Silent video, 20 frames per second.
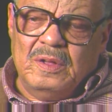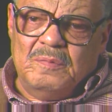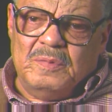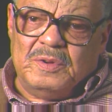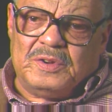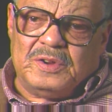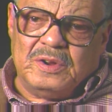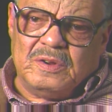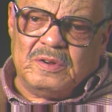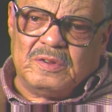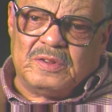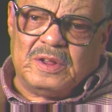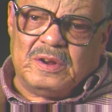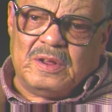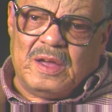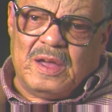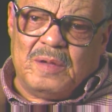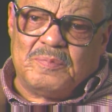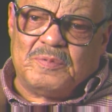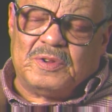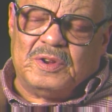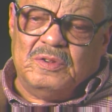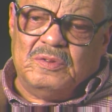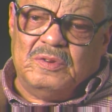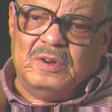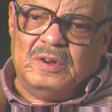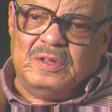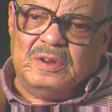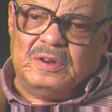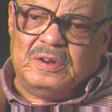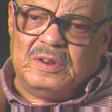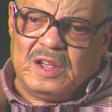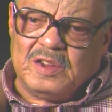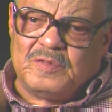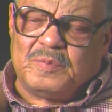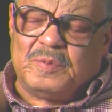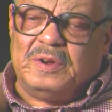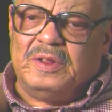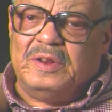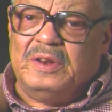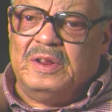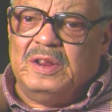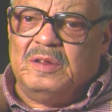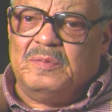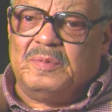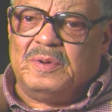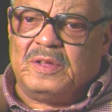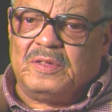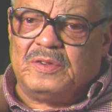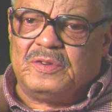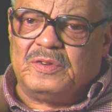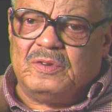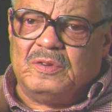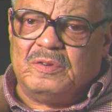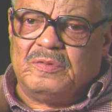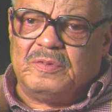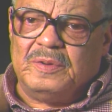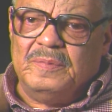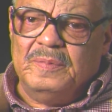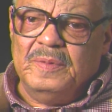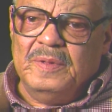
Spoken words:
materials that are absolutely, desperately needed by the children.